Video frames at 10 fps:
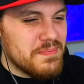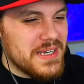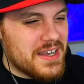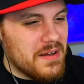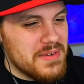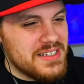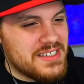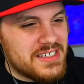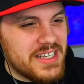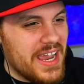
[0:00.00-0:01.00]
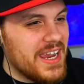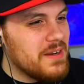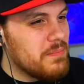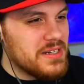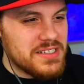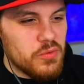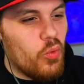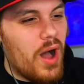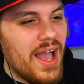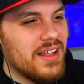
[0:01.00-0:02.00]
become insane, but it's
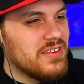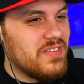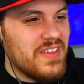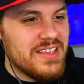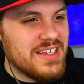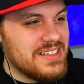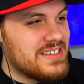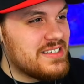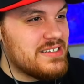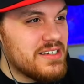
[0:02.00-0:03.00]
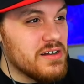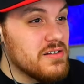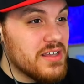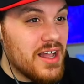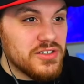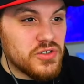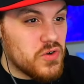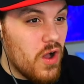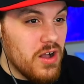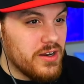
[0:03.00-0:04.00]
wild to think that he's still not
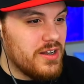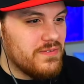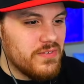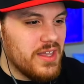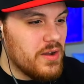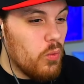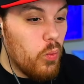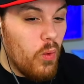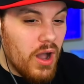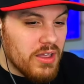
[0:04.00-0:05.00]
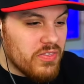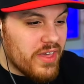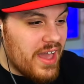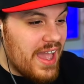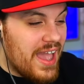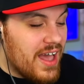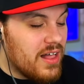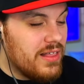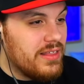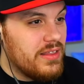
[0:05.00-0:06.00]
strong enough. Like, what the
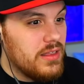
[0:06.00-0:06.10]
hell?